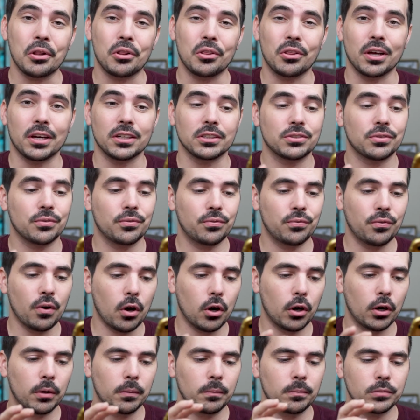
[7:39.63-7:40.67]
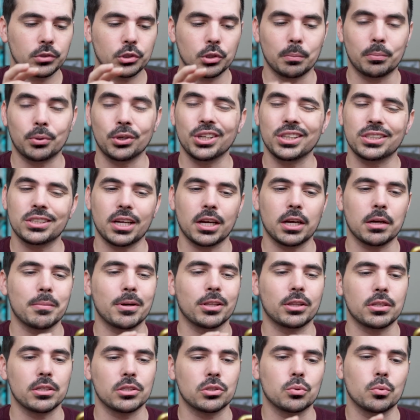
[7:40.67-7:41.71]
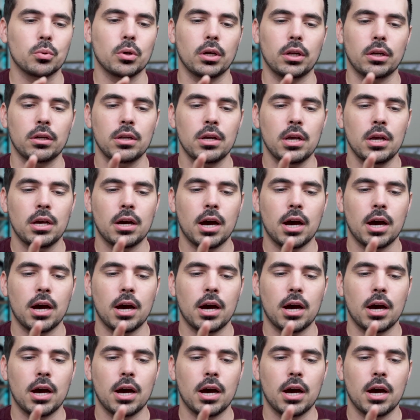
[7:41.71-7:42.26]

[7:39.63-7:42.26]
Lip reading: thus far. So I'm pretty excited about this one.